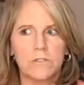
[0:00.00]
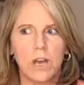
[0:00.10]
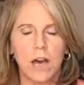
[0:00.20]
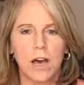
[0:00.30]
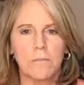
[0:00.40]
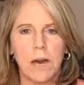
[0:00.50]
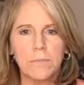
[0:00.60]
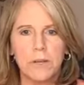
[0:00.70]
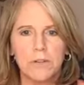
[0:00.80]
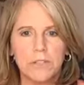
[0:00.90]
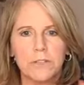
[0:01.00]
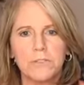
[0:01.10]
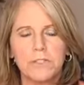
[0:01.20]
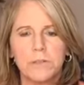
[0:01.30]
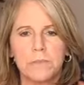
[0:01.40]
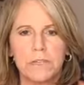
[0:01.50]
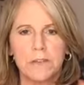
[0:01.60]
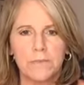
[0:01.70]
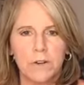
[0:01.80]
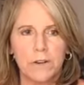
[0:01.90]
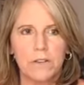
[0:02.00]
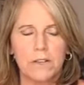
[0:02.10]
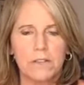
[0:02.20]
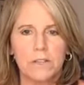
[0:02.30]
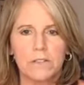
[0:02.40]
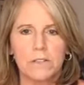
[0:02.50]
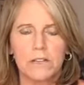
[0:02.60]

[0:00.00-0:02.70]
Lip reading: upload to YouTube and convert the